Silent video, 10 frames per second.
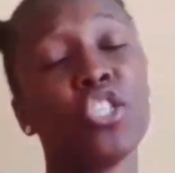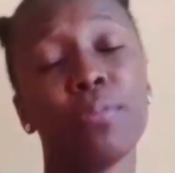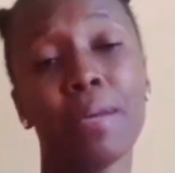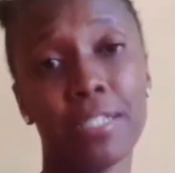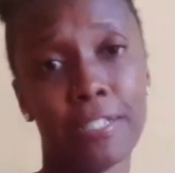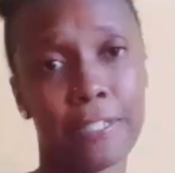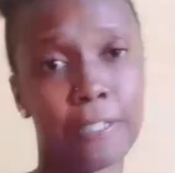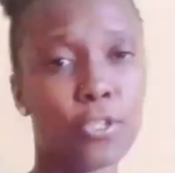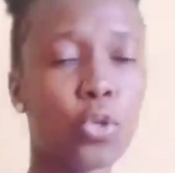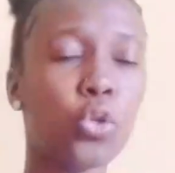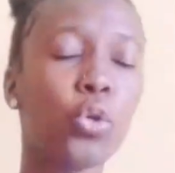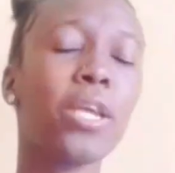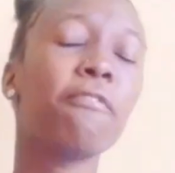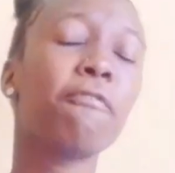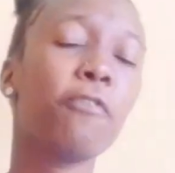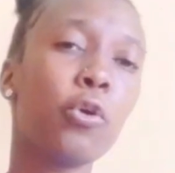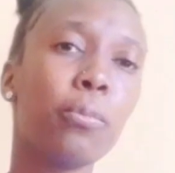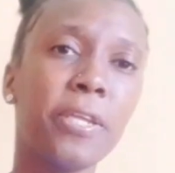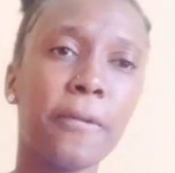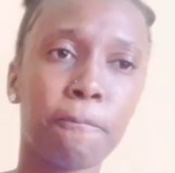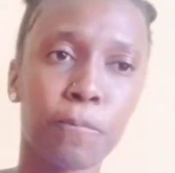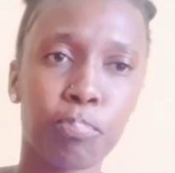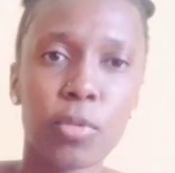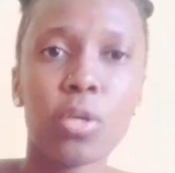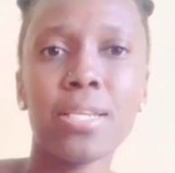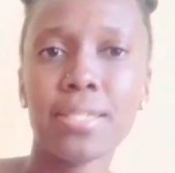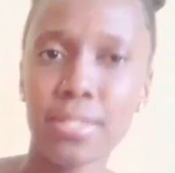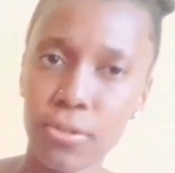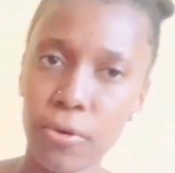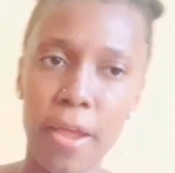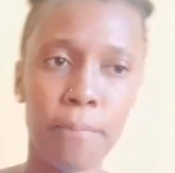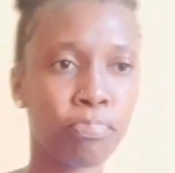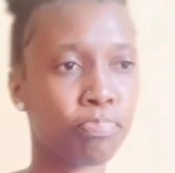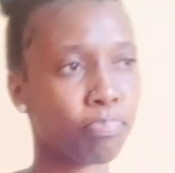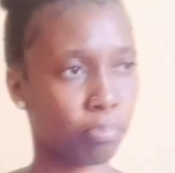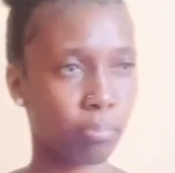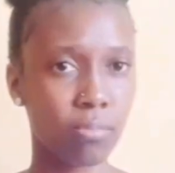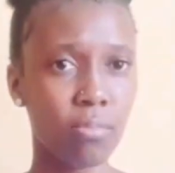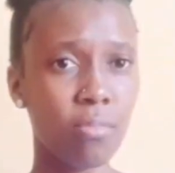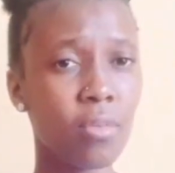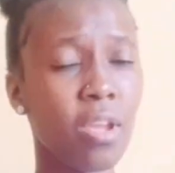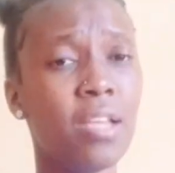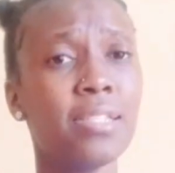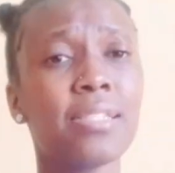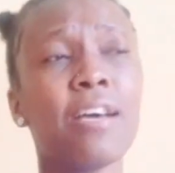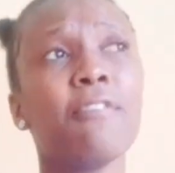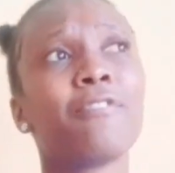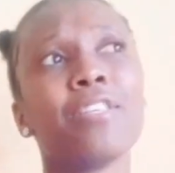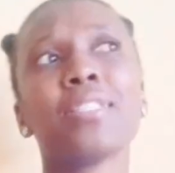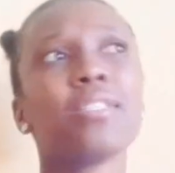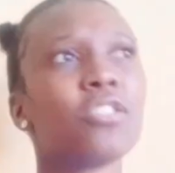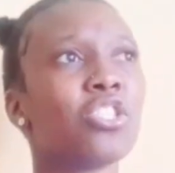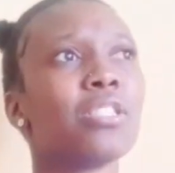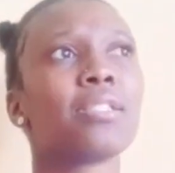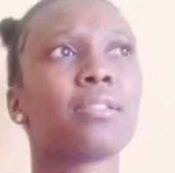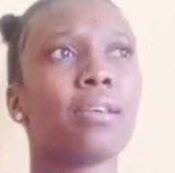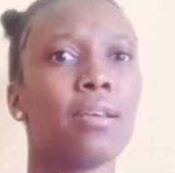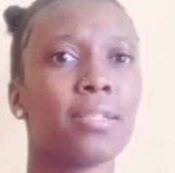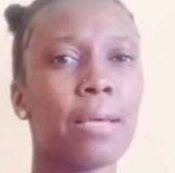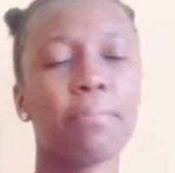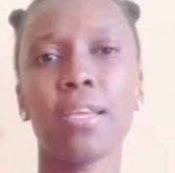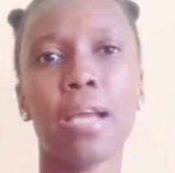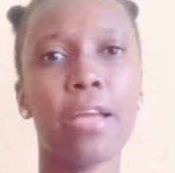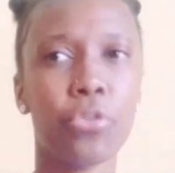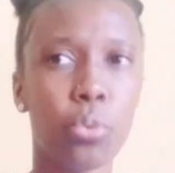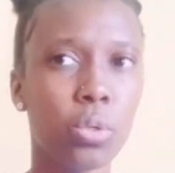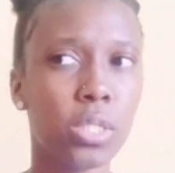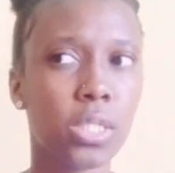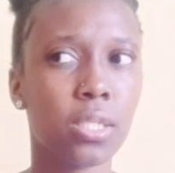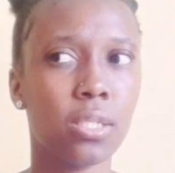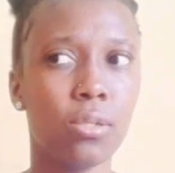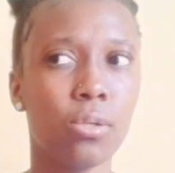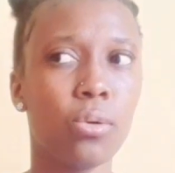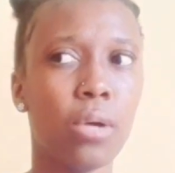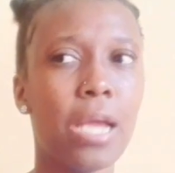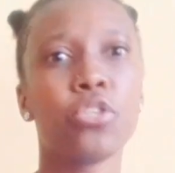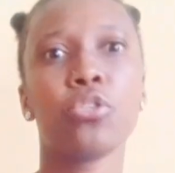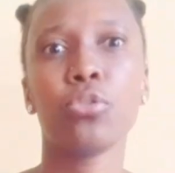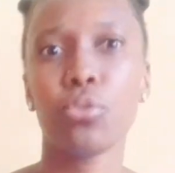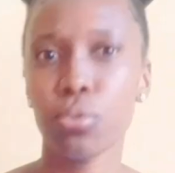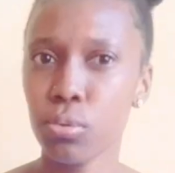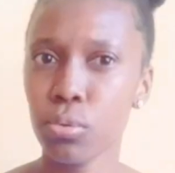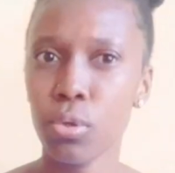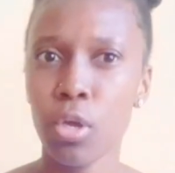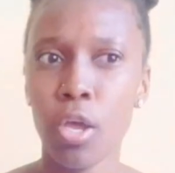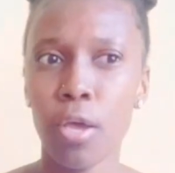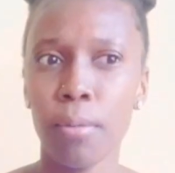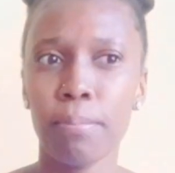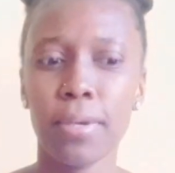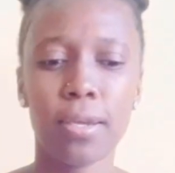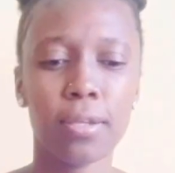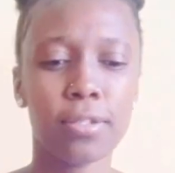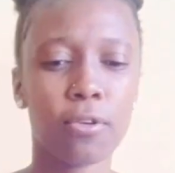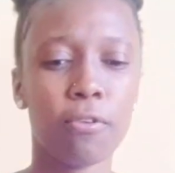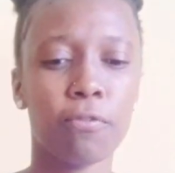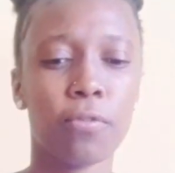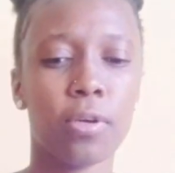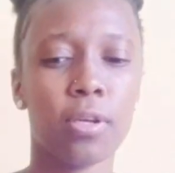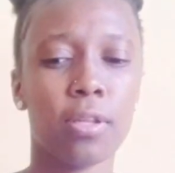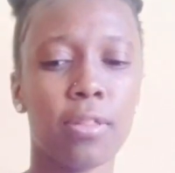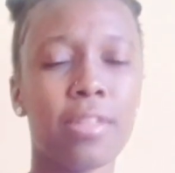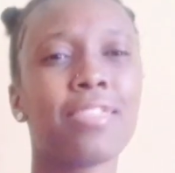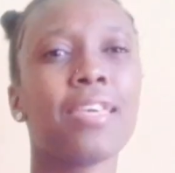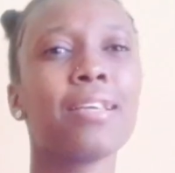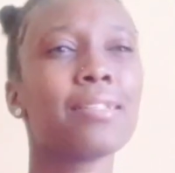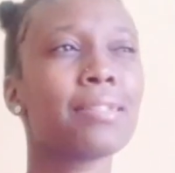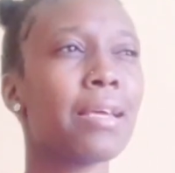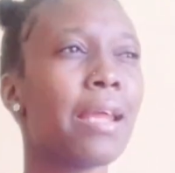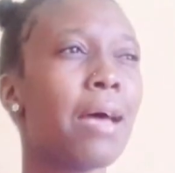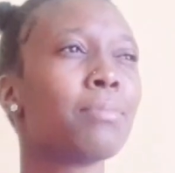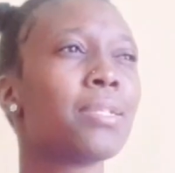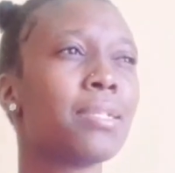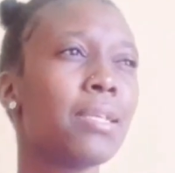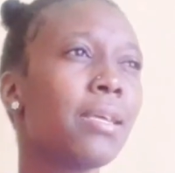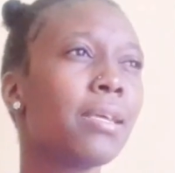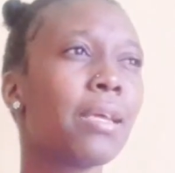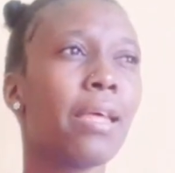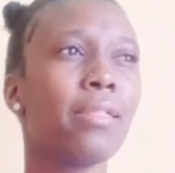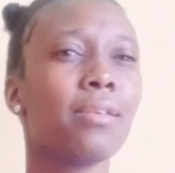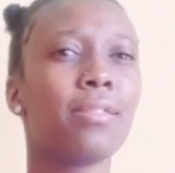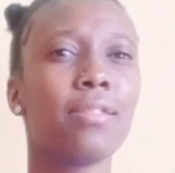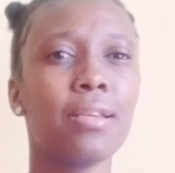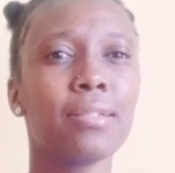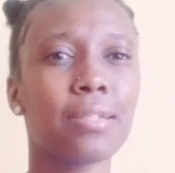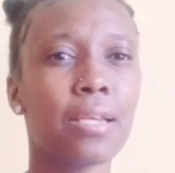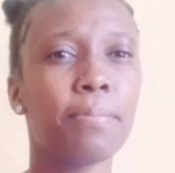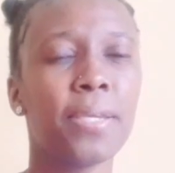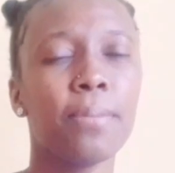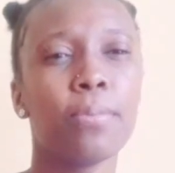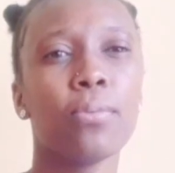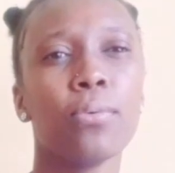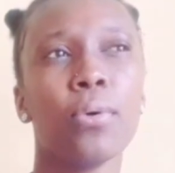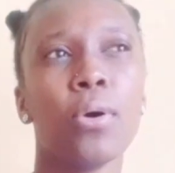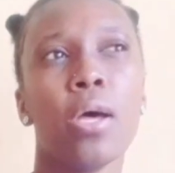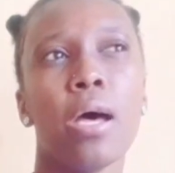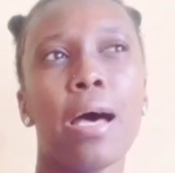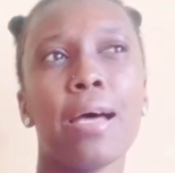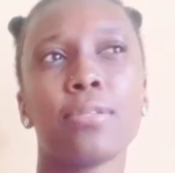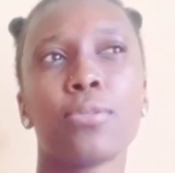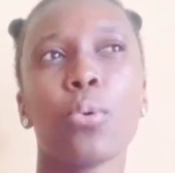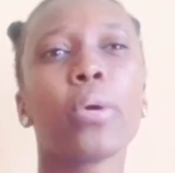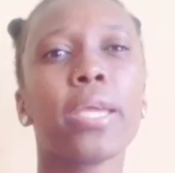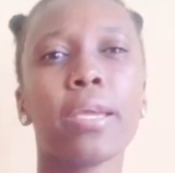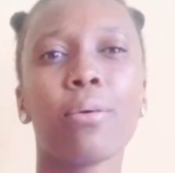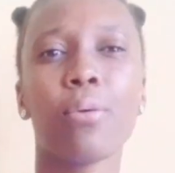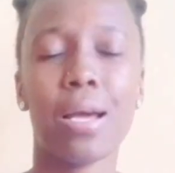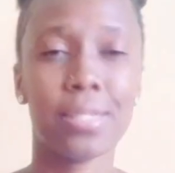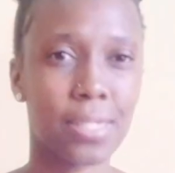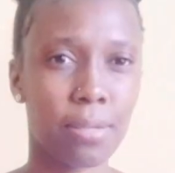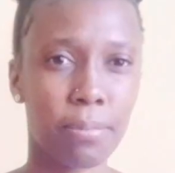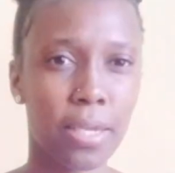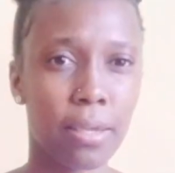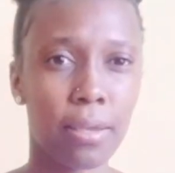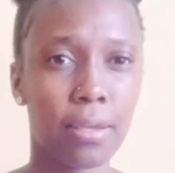Martins. So you can follow me on Instagram and stuff. This is just something I thought, you know, I should do because of the things that I'm seeing and the things that people are talking or asking